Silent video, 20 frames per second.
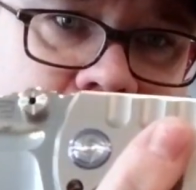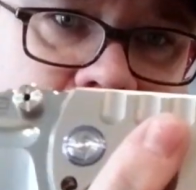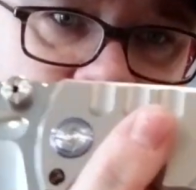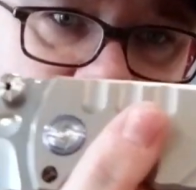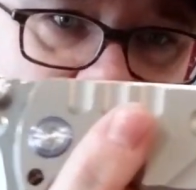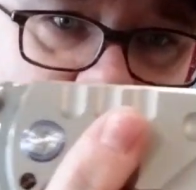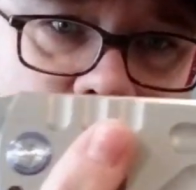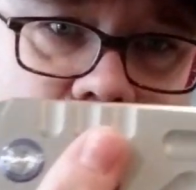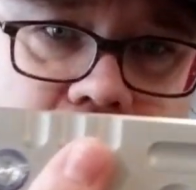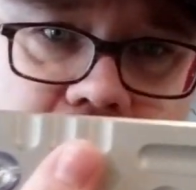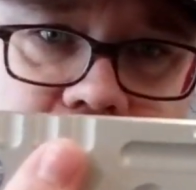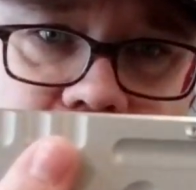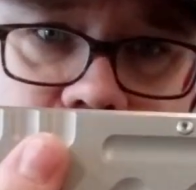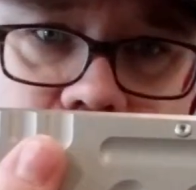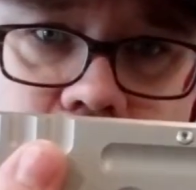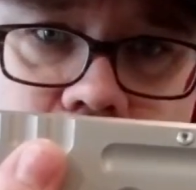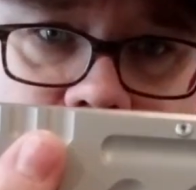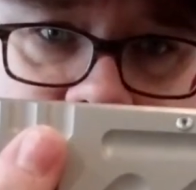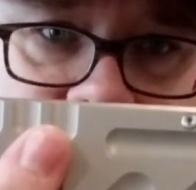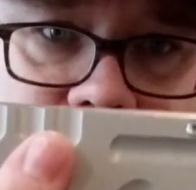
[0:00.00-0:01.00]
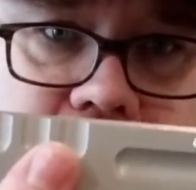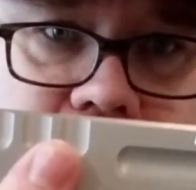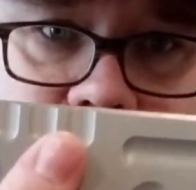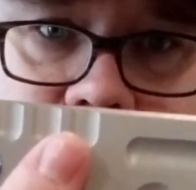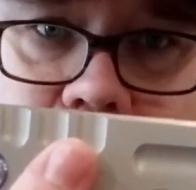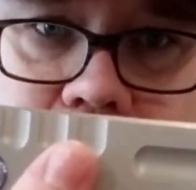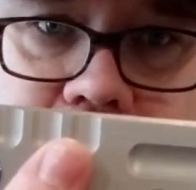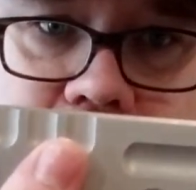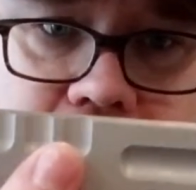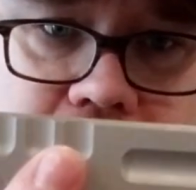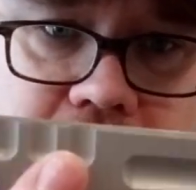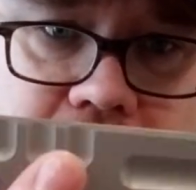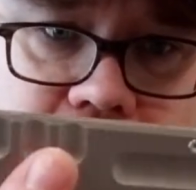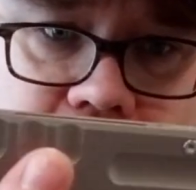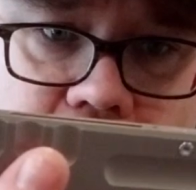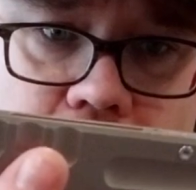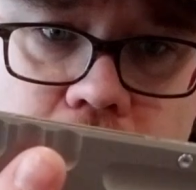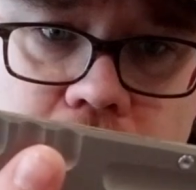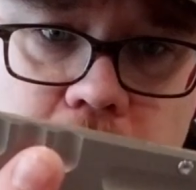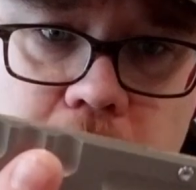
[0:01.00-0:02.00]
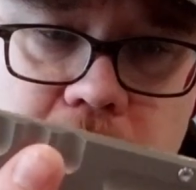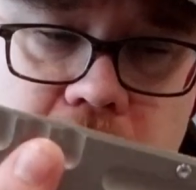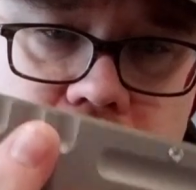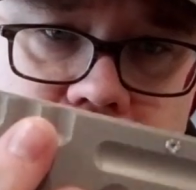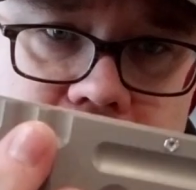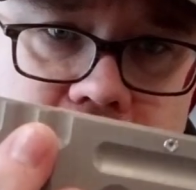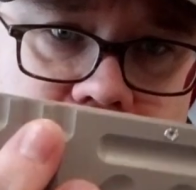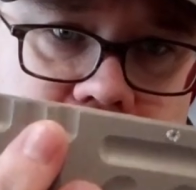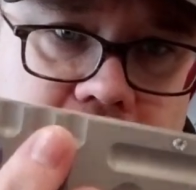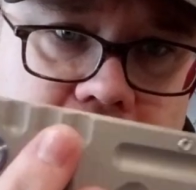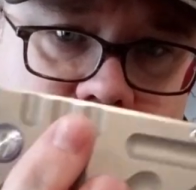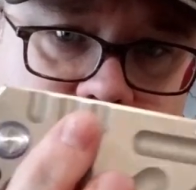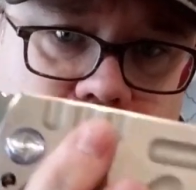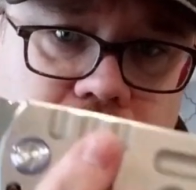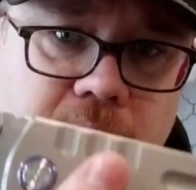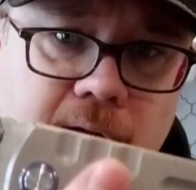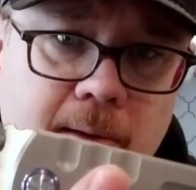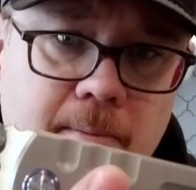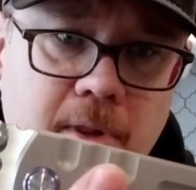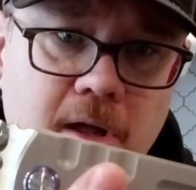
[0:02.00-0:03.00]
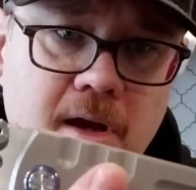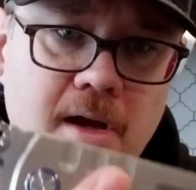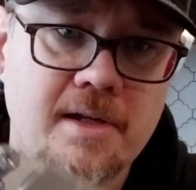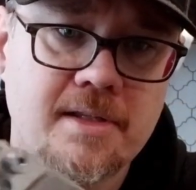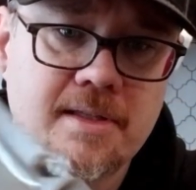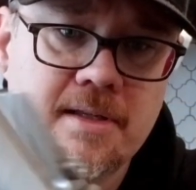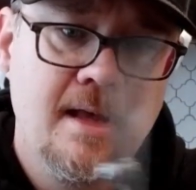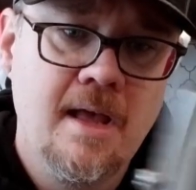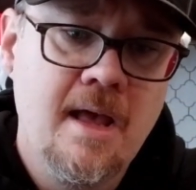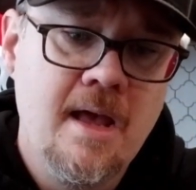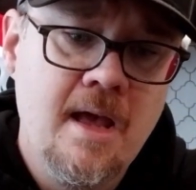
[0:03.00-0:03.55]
They're one of the early adopters of the overbuilt titanium frame locks.